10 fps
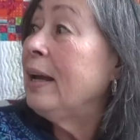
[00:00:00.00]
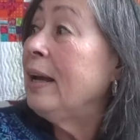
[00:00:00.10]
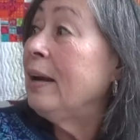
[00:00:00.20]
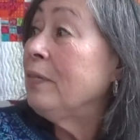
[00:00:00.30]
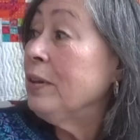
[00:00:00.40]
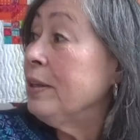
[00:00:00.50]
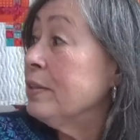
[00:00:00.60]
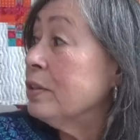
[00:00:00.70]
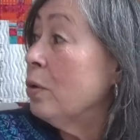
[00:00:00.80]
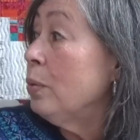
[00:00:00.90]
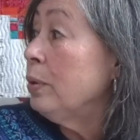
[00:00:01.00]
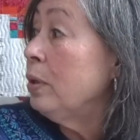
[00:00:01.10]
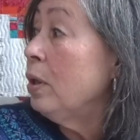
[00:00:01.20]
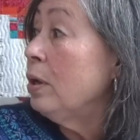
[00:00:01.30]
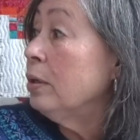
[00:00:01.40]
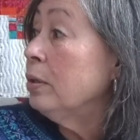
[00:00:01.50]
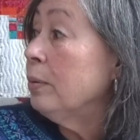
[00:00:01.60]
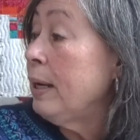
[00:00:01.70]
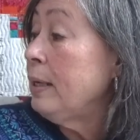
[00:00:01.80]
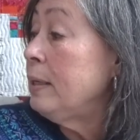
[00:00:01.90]
Everything's going along
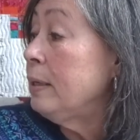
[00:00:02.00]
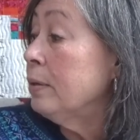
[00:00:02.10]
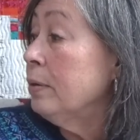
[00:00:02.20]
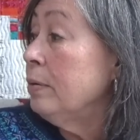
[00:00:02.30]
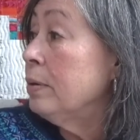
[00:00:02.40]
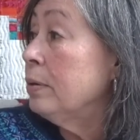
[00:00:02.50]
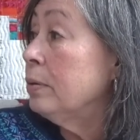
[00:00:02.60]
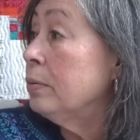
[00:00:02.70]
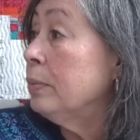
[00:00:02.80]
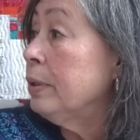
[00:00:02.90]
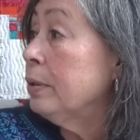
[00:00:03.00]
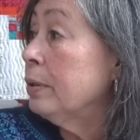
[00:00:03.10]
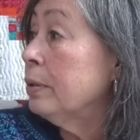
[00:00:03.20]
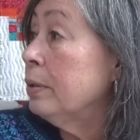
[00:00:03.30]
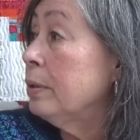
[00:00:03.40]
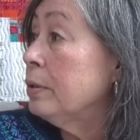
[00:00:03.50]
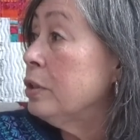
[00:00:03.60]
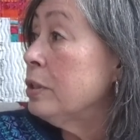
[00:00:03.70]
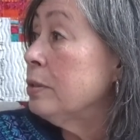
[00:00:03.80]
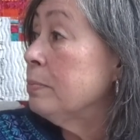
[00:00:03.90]
great here. We're
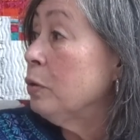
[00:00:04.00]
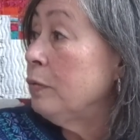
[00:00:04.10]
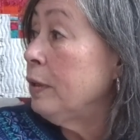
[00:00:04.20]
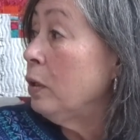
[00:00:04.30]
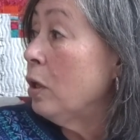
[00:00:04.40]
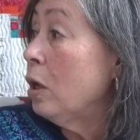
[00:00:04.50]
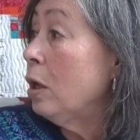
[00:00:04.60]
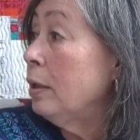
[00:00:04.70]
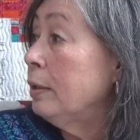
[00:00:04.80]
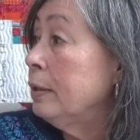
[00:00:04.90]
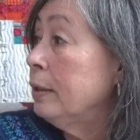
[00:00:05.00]
just moving along.